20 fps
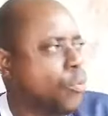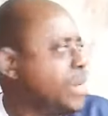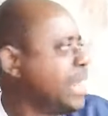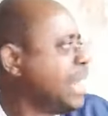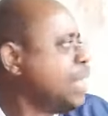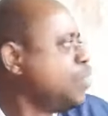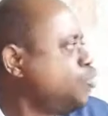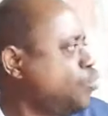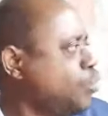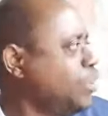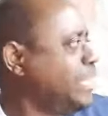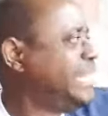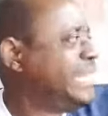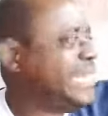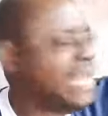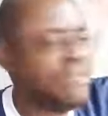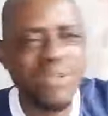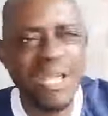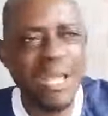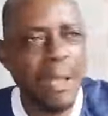With
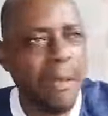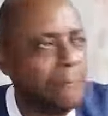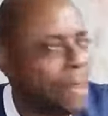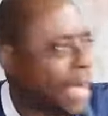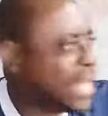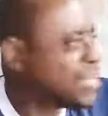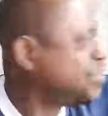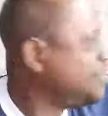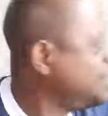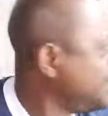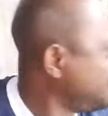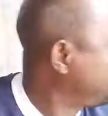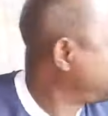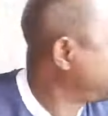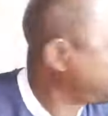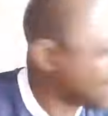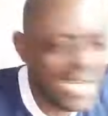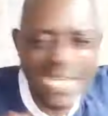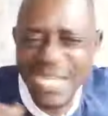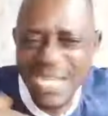a pass
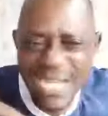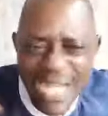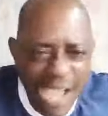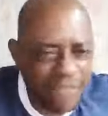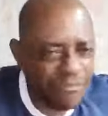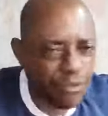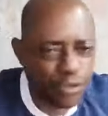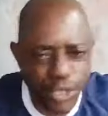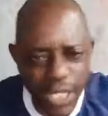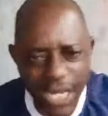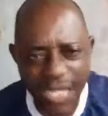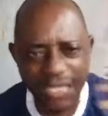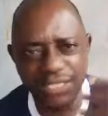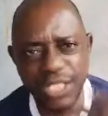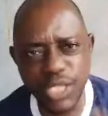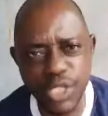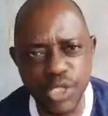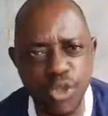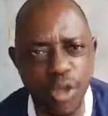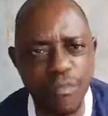different level till they
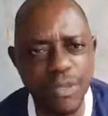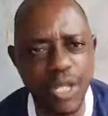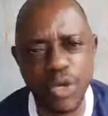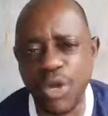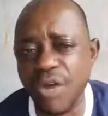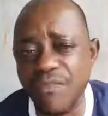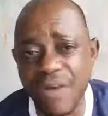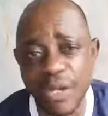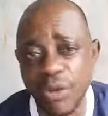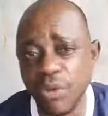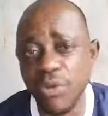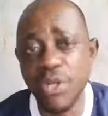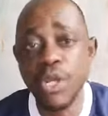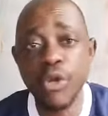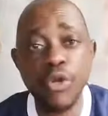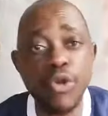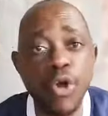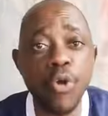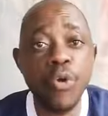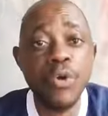disturb the governor.
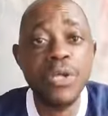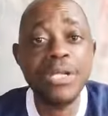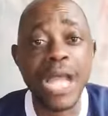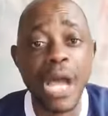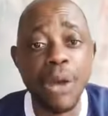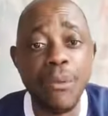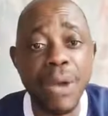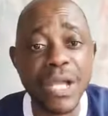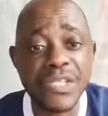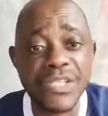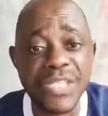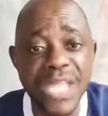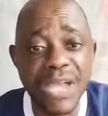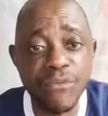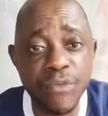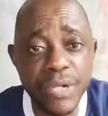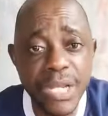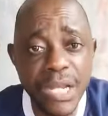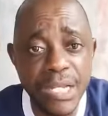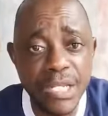No, now
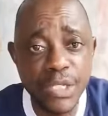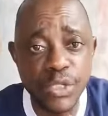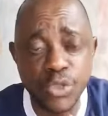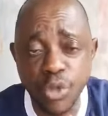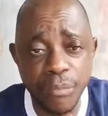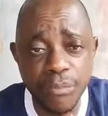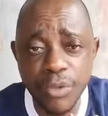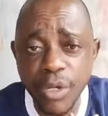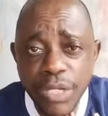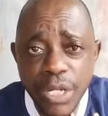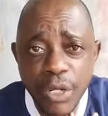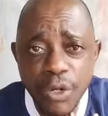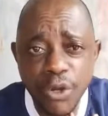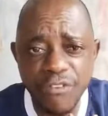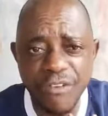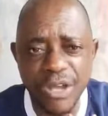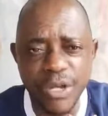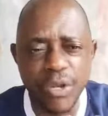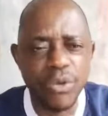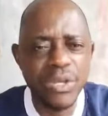ourselves will they disturb, not the
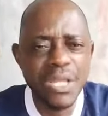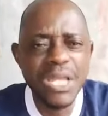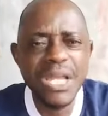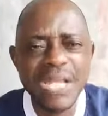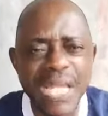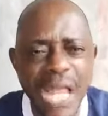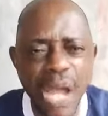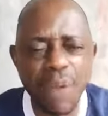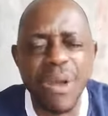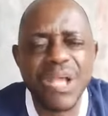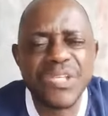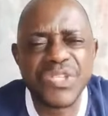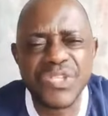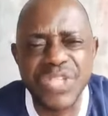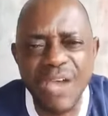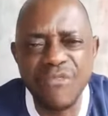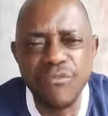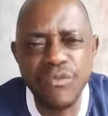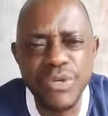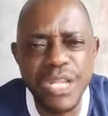governor. Now
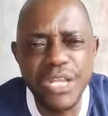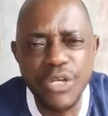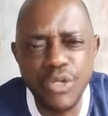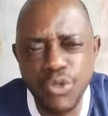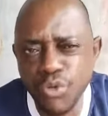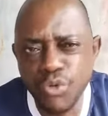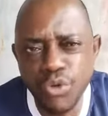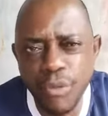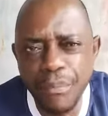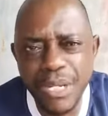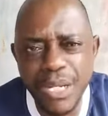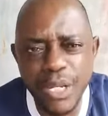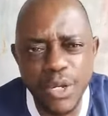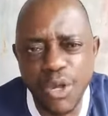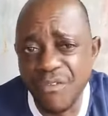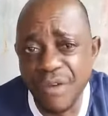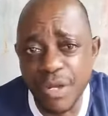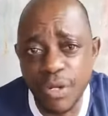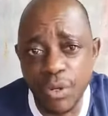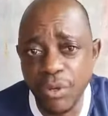ourselves will they do, not be the
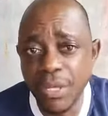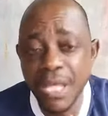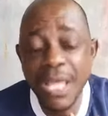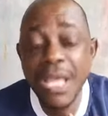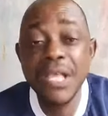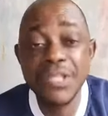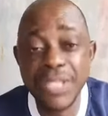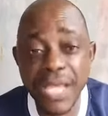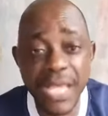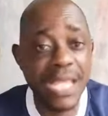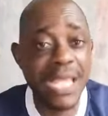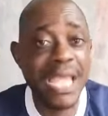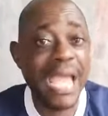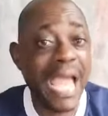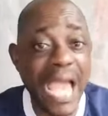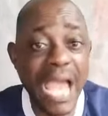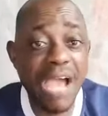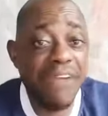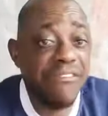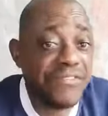governor. See,
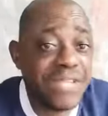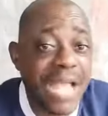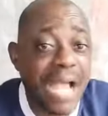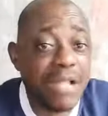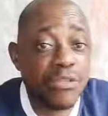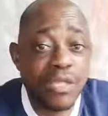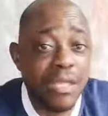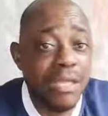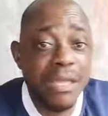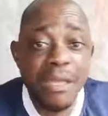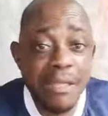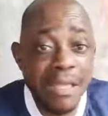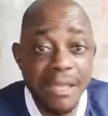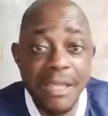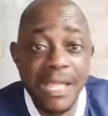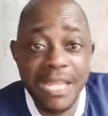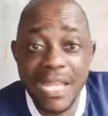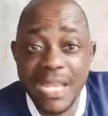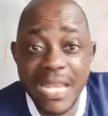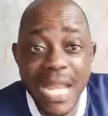after
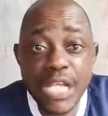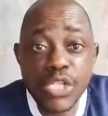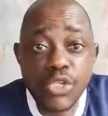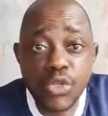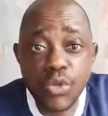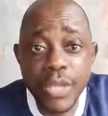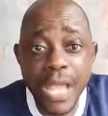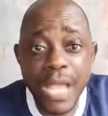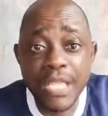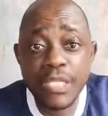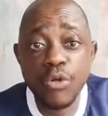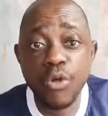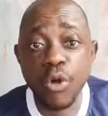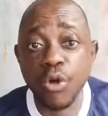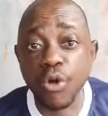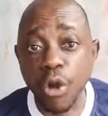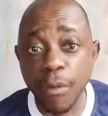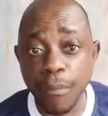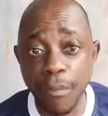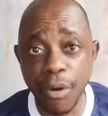in the next 2 years you
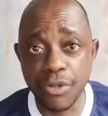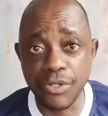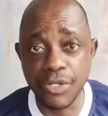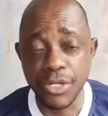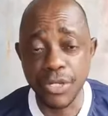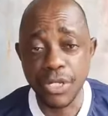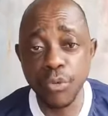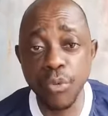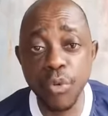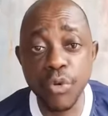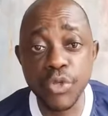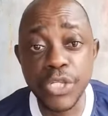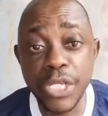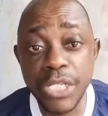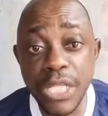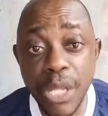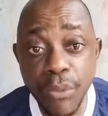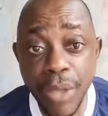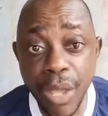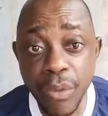go come out, we will
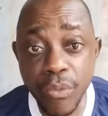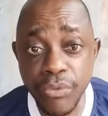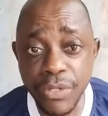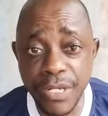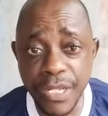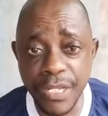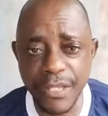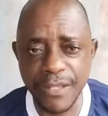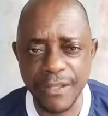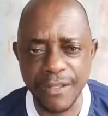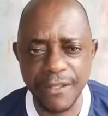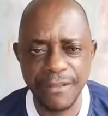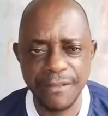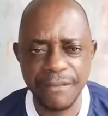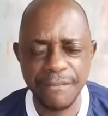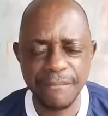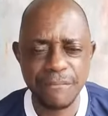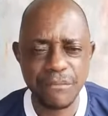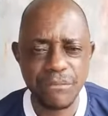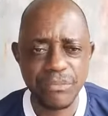see the way we did.
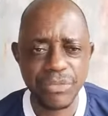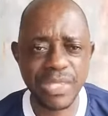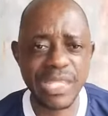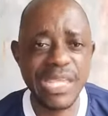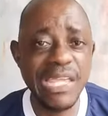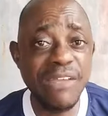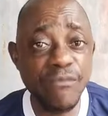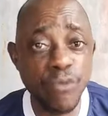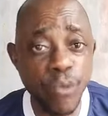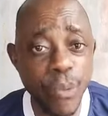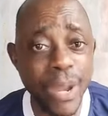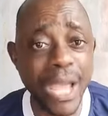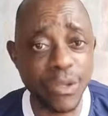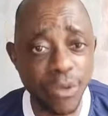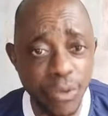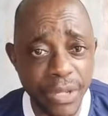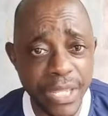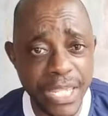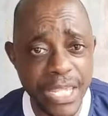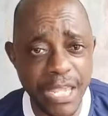If we are
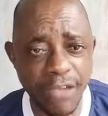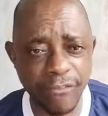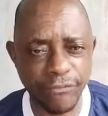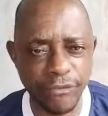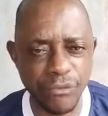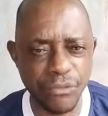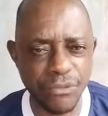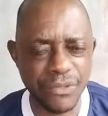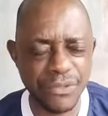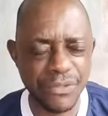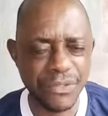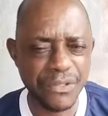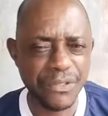not careful.